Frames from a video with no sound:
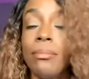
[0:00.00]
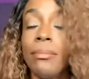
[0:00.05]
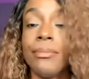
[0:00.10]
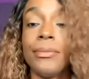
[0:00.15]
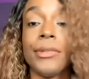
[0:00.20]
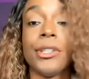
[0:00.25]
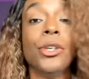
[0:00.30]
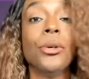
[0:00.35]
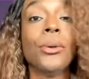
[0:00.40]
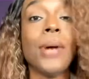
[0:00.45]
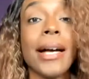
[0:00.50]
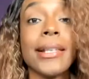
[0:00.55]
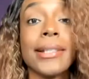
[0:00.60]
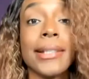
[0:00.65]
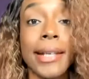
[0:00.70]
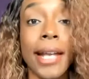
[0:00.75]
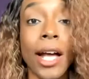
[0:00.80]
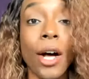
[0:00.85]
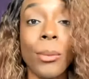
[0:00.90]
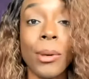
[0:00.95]
you guys
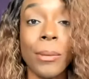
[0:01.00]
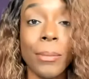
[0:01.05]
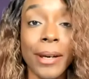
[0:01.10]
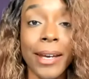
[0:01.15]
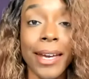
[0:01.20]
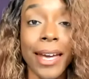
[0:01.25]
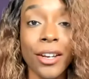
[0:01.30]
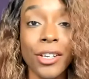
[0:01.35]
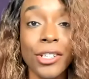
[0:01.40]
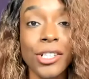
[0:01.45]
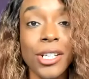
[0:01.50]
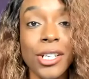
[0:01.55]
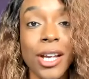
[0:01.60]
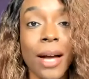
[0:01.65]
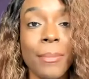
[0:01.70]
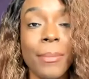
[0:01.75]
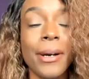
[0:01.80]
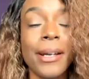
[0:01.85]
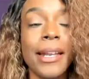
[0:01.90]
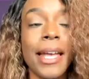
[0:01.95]
can help me pick out a shop
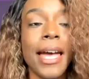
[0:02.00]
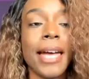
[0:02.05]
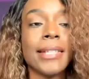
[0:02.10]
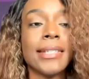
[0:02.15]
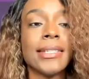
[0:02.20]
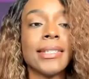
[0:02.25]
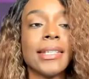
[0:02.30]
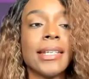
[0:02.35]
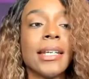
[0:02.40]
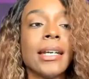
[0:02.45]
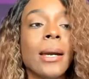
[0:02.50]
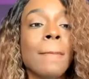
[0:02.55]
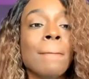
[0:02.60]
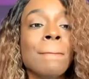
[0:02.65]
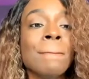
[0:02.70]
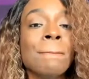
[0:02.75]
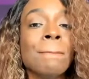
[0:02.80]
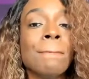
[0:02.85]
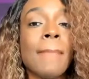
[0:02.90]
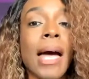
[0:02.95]
on Etsy,
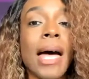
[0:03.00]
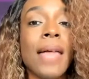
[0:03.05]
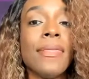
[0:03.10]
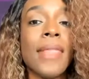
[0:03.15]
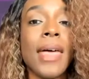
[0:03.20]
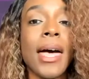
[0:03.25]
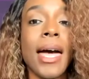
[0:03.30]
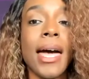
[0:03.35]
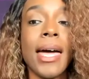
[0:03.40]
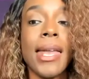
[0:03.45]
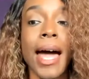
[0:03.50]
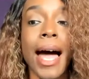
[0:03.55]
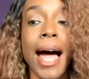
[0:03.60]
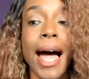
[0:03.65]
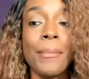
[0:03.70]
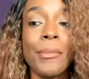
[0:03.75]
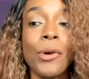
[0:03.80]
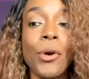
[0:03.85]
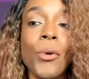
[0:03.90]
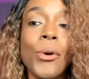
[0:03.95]
and then
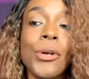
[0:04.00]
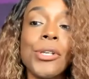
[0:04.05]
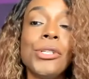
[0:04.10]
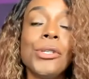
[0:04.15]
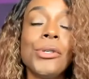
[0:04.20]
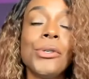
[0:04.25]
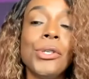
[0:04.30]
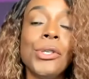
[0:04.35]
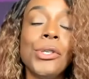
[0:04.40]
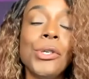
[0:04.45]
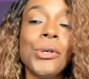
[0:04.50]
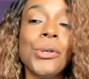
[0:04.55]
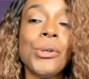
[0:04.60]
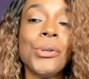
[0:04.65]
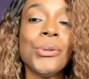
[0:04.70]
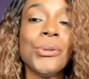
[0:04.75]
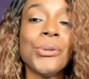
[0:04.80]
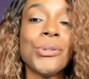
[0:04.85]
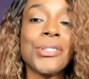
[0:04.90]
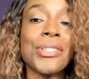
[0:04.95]
I'm going to
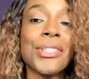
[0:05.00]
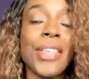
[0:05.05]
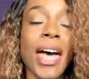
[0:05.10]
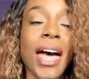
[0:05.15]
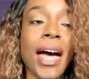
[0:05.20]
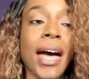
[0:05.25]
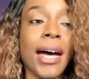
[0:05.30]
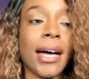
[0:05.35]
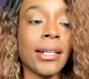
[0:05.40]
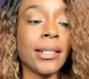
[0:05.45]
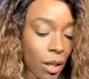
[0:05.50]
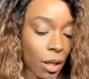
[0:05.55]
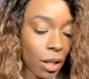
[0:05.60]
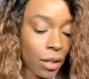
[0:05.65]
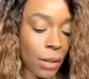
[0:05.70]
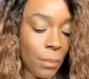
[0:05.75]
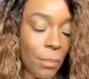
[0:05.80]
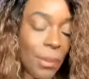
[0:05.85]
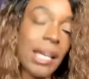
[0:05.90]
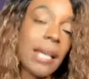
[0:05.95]
use the
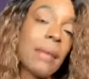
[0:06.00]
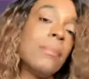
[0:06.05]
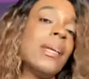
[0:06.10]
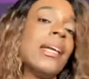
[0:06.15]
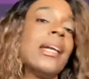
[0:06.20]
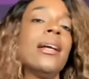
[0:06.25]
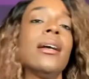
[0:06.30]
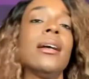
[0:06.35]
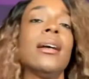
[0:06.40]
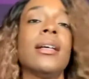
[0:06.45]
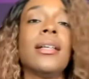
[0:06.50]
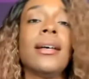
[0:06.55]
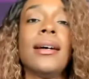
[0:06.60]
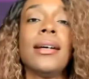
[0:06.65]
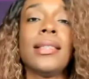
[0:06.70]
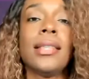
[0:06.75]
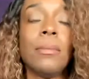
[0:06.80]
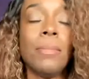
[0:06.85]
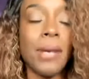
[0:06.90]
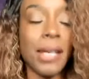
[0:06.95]
Pick Me
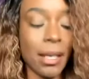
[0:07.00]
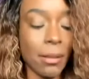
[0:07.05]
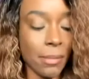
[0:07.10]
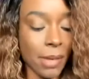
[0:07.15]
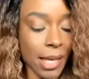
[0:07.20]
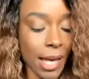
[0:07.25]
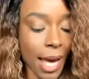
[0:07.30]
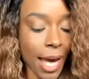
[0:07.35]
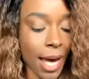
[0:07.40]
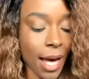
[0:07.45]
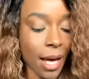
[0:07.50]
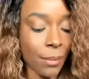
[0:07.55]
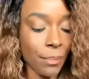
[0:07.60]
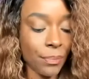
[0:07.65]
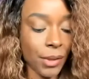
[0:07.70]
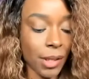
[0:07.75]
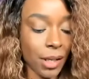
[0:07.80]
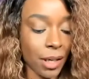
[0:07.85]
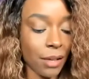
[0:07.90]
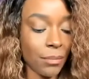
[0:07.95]
app
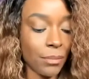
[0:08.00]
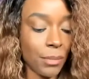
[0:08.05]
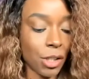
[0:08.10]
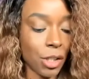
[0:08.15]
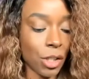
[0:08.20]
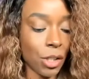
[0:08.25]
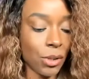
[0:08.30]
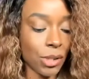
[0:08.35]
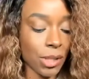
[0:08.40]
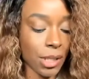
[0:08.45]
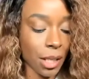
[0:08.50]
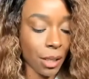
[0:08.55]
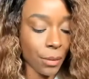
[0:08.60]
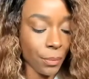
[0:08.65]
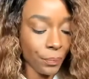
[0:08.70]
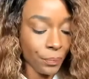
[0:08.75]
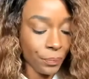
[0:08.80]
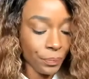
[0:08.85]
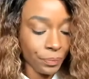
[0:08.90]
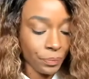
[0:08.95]
that I've been using,
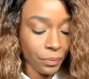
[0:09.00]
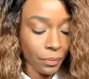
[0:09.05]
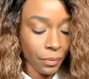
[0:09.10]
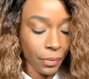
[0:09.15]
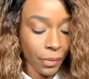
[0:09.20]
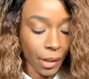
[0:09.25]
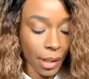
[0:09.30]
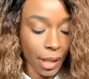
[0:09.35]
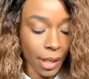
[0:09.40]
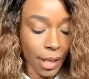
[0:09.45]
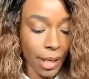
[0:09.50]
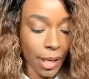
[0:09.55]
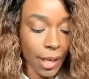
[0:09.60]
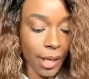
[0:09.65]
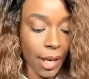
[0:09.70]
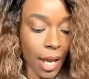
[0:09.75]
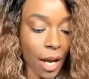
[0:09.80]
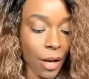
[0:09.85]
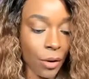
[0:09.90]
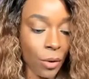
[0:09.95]

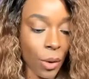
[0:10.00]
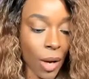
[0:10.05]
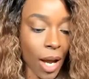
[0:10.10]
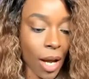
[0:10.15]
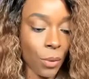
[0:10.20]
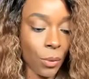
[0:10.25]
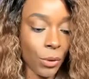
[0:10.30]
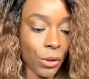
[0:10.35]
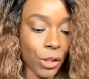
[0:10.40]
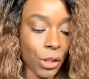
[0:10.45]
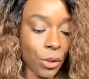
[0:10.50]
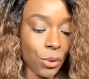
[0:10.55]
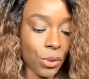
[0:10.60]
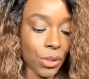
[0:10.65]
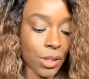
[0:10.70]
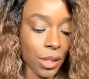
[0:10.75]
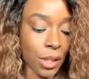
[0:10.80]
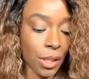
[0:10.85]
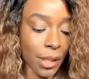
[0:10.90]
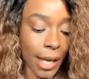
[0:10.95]
and I will use
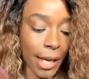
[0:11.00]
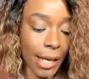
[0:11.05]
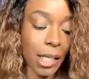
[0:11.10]
the like